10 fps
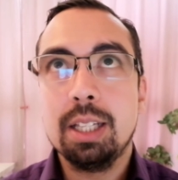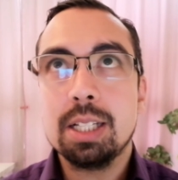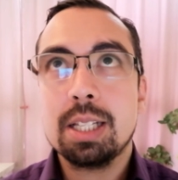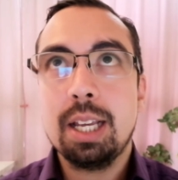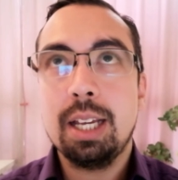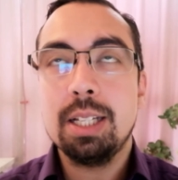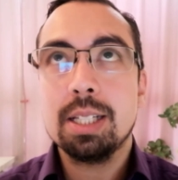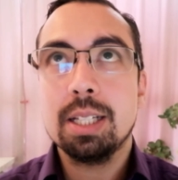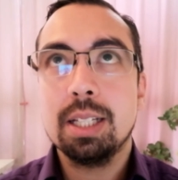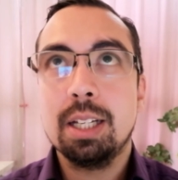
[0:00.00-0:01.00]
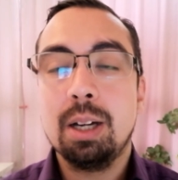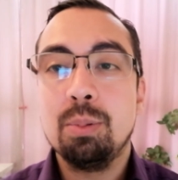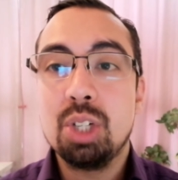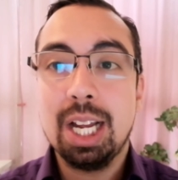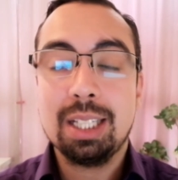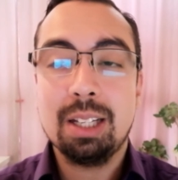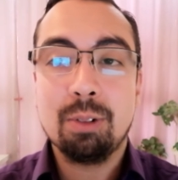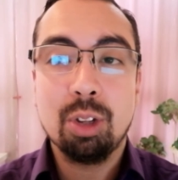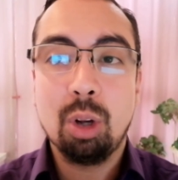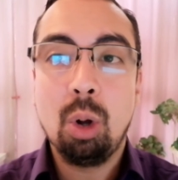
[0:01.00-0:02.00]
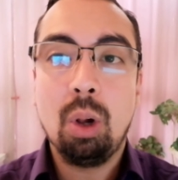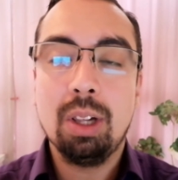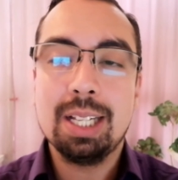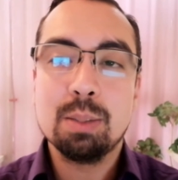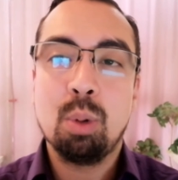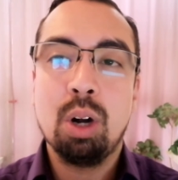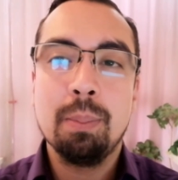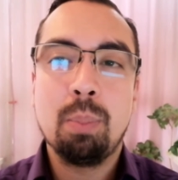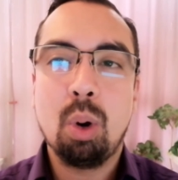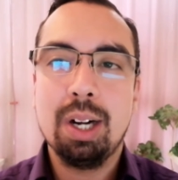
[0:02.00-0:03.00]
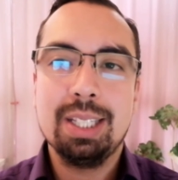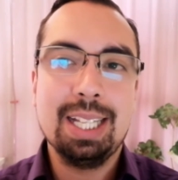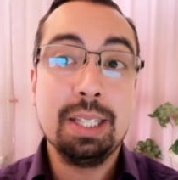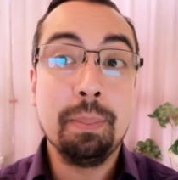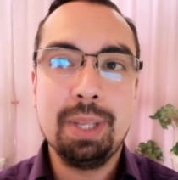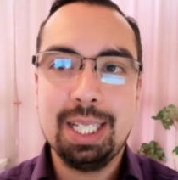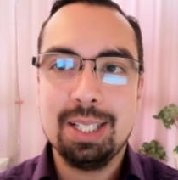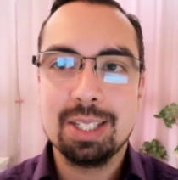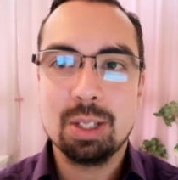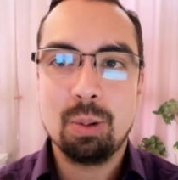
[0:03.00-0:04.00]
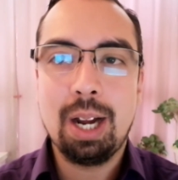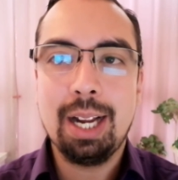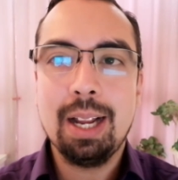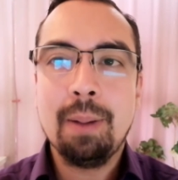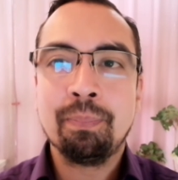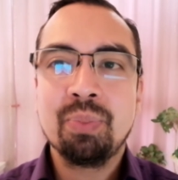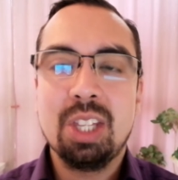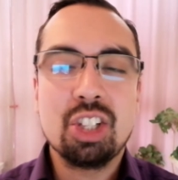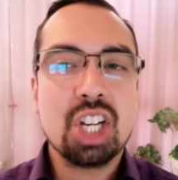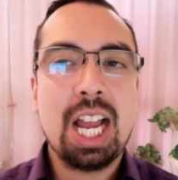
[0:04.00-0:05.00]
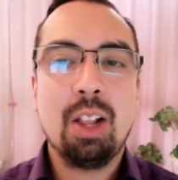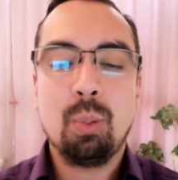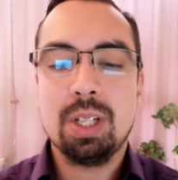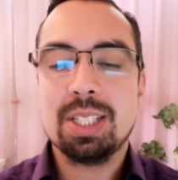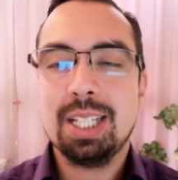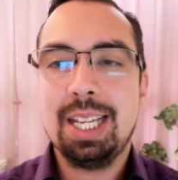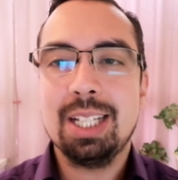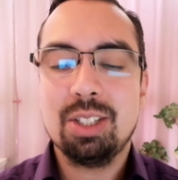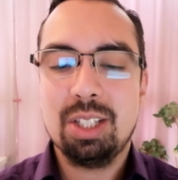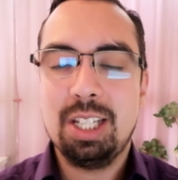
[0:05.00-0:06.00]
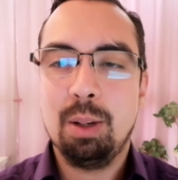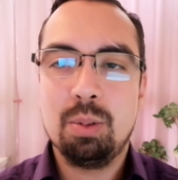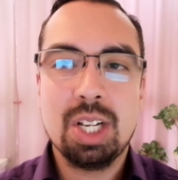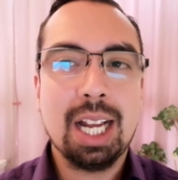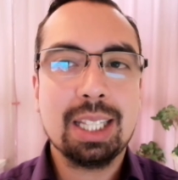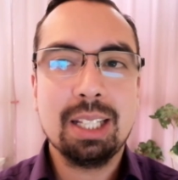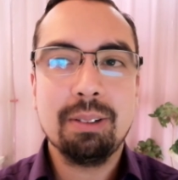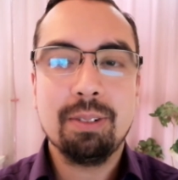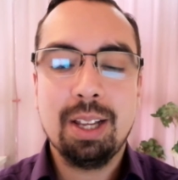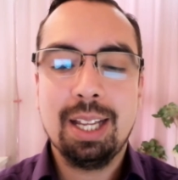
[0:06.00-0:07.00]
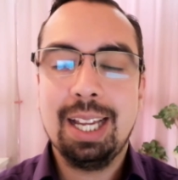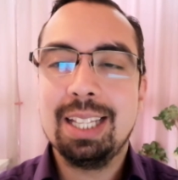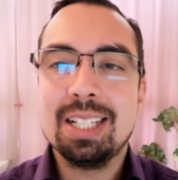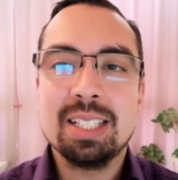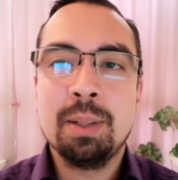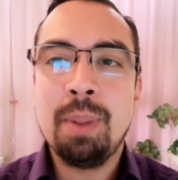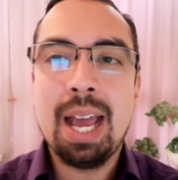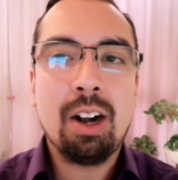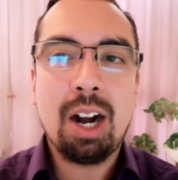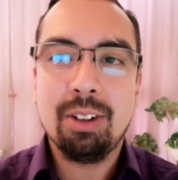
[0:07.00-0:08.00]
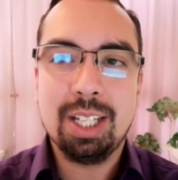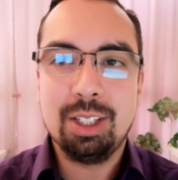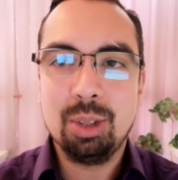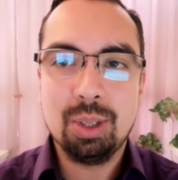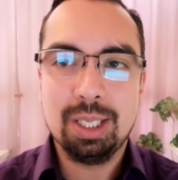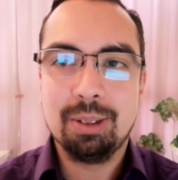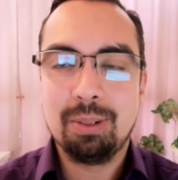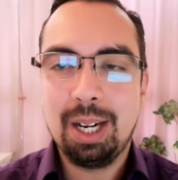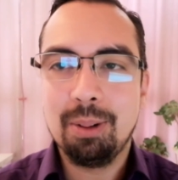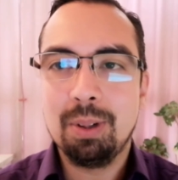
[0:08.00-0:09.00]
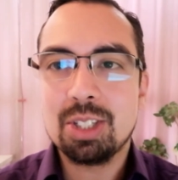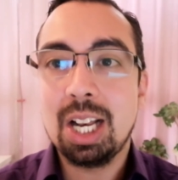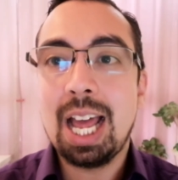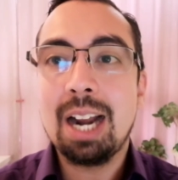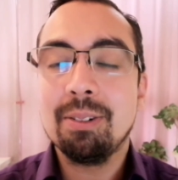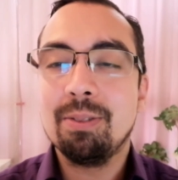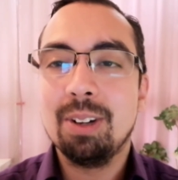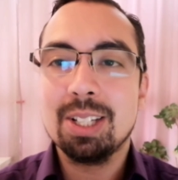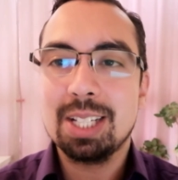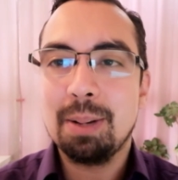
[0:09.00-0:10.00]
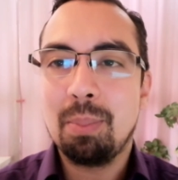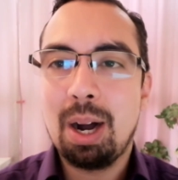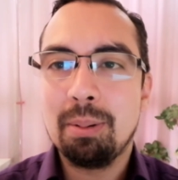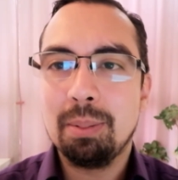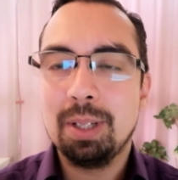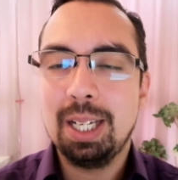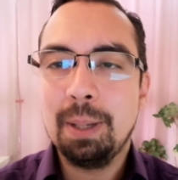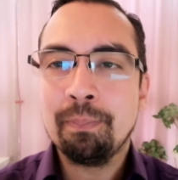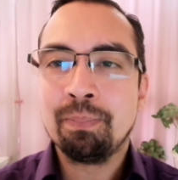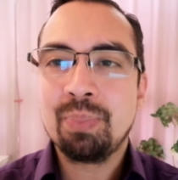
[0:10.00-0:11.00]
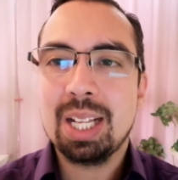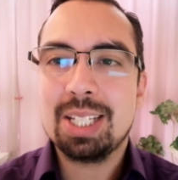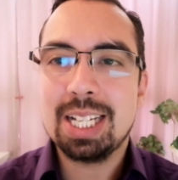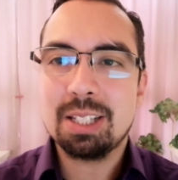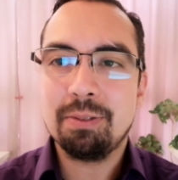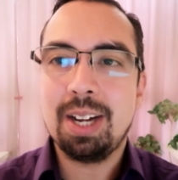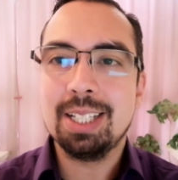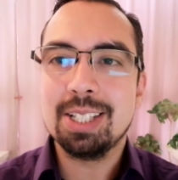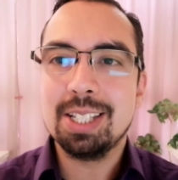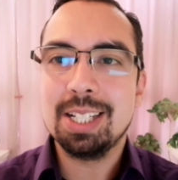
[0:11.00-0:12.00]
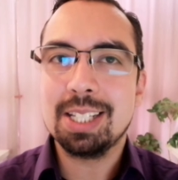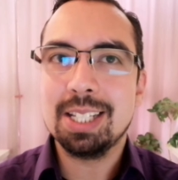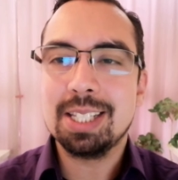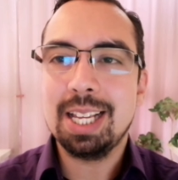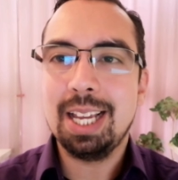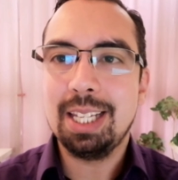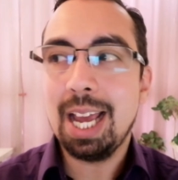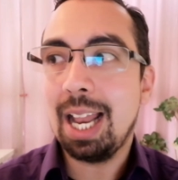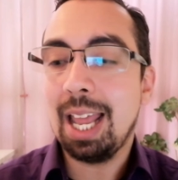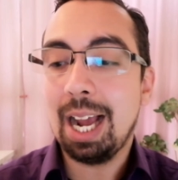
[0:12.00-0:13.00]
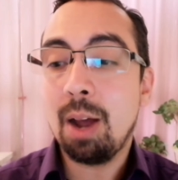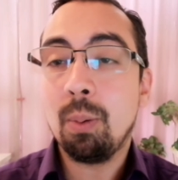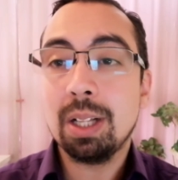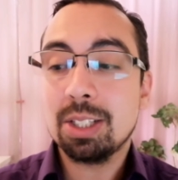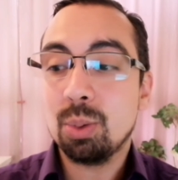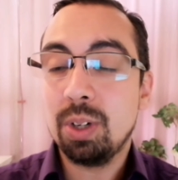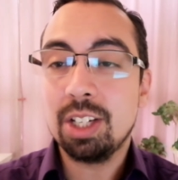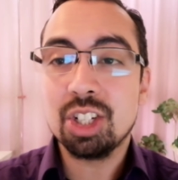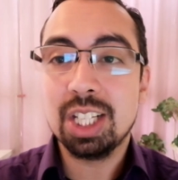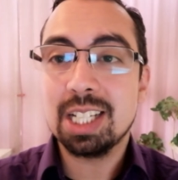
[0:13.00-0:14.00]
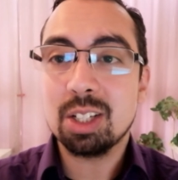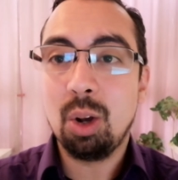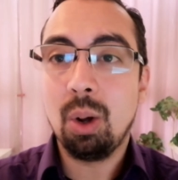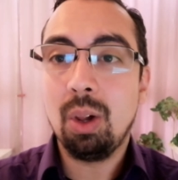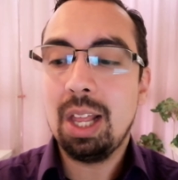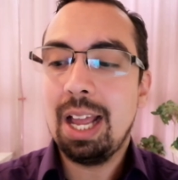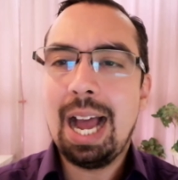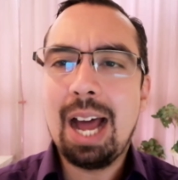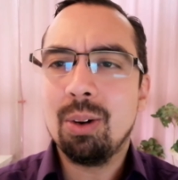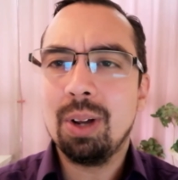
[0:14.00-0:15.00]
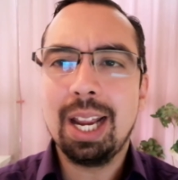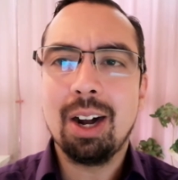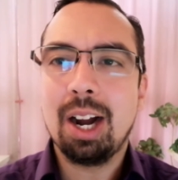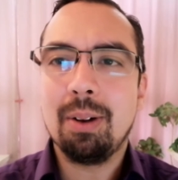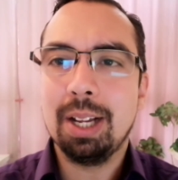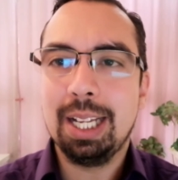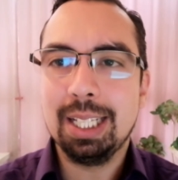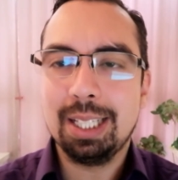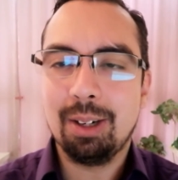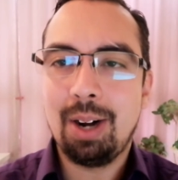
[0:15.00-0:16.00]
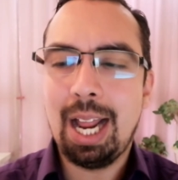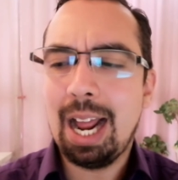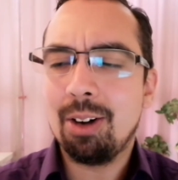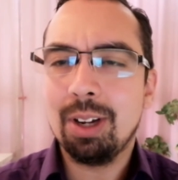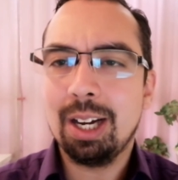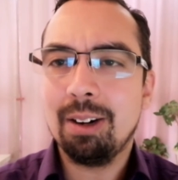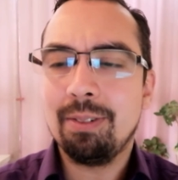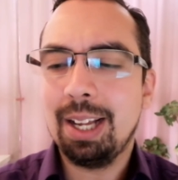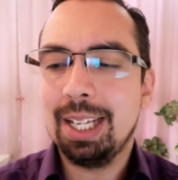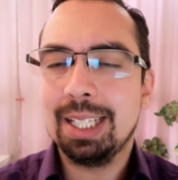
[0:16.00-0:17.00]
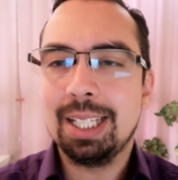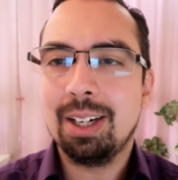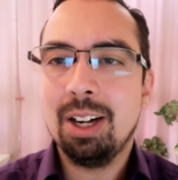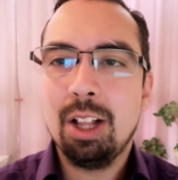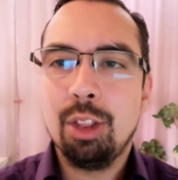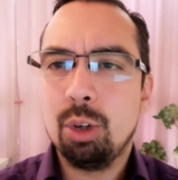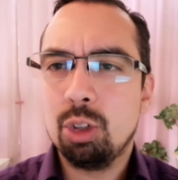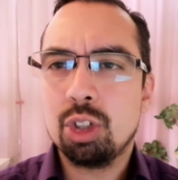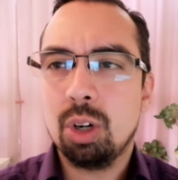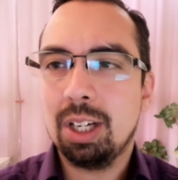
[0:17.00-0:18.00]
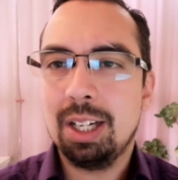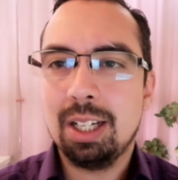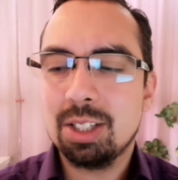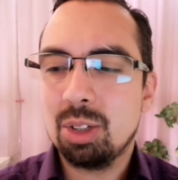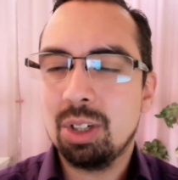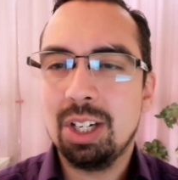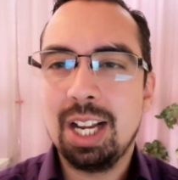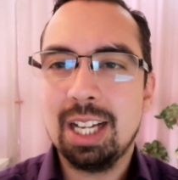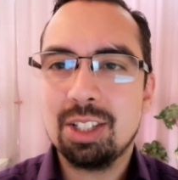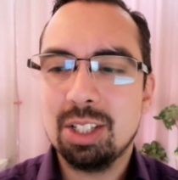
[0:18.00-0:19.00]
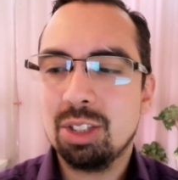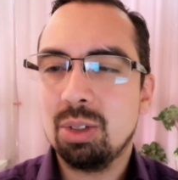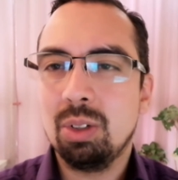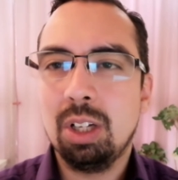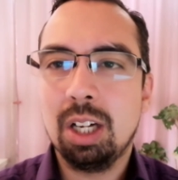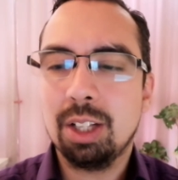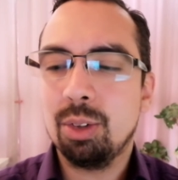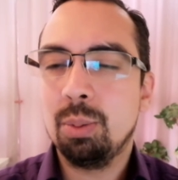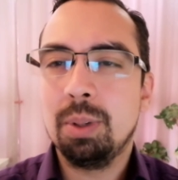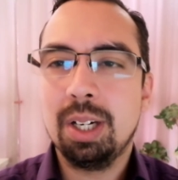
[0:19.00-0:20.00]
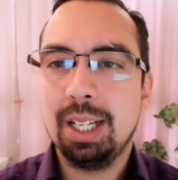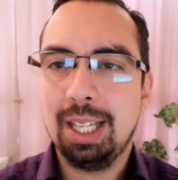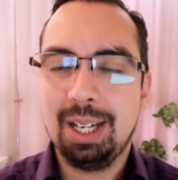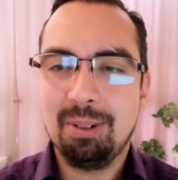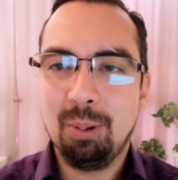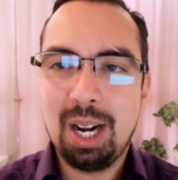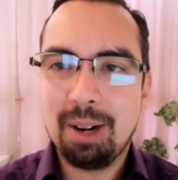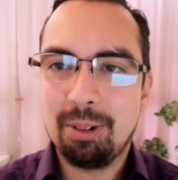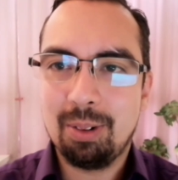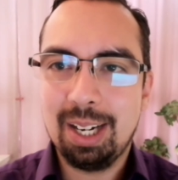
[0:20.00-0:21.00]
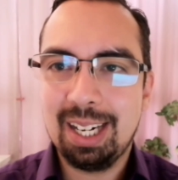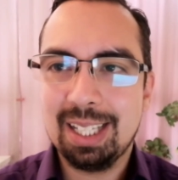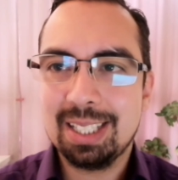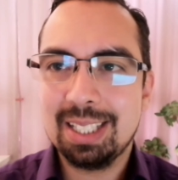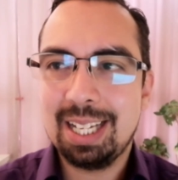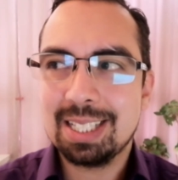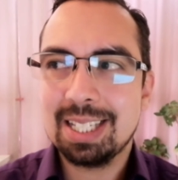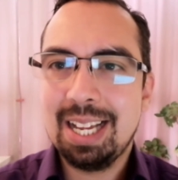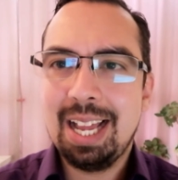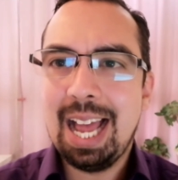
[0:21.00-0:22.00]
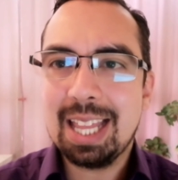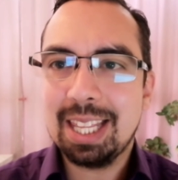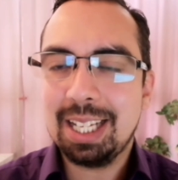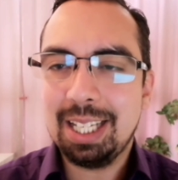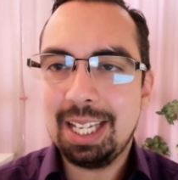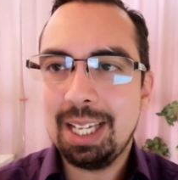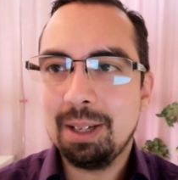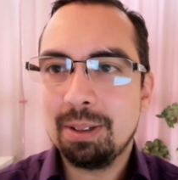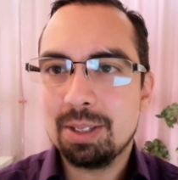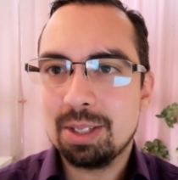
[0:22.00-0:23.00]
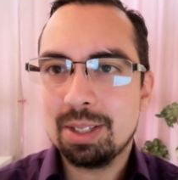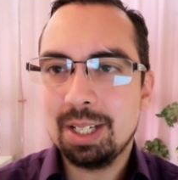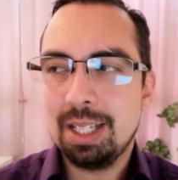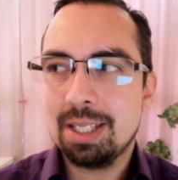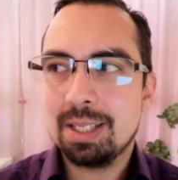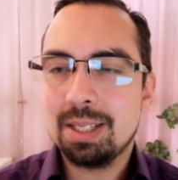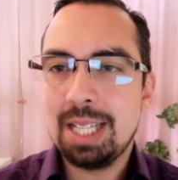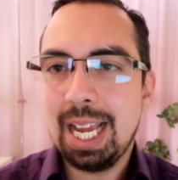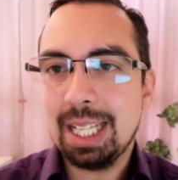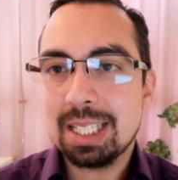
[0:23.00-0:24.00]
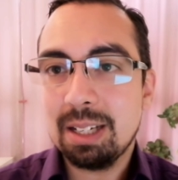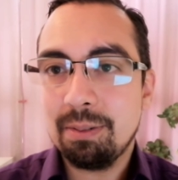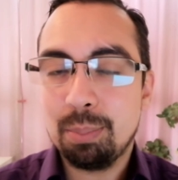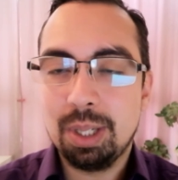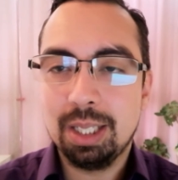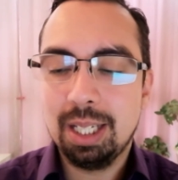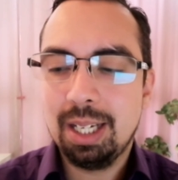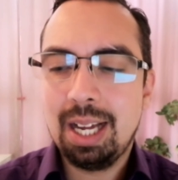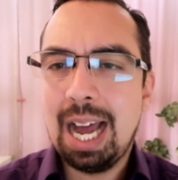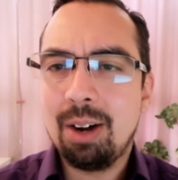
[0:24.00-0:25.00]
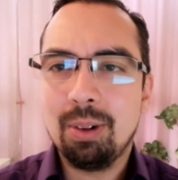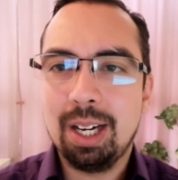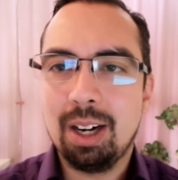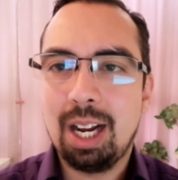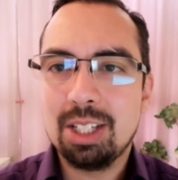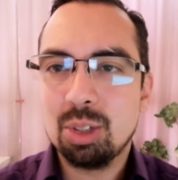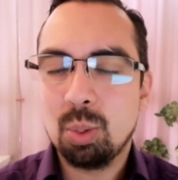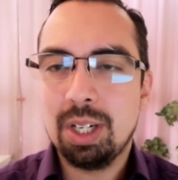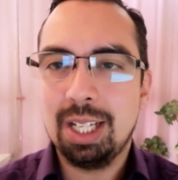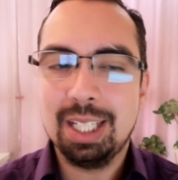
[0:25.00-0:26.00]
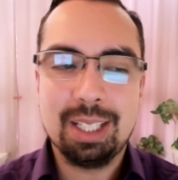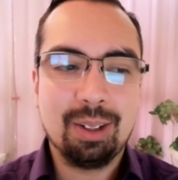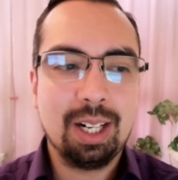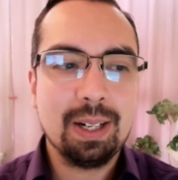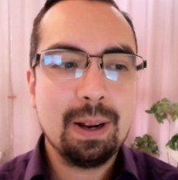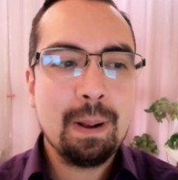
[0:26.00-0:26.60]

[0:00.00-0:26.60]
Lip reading: this case, the objective or the goal is more important than the means, right? The child wants to get to the objective. It doesn't matter how they do it, right? Which a lot of us can probably testify to this and say, yeah, like I want to reach this goal. I don't care how I get there, right? I don't care if I get there through shortcuts, through connections, through luck, through money, like whatever, right? That's ethically it's negative, but I don't care. I just want to get there, right?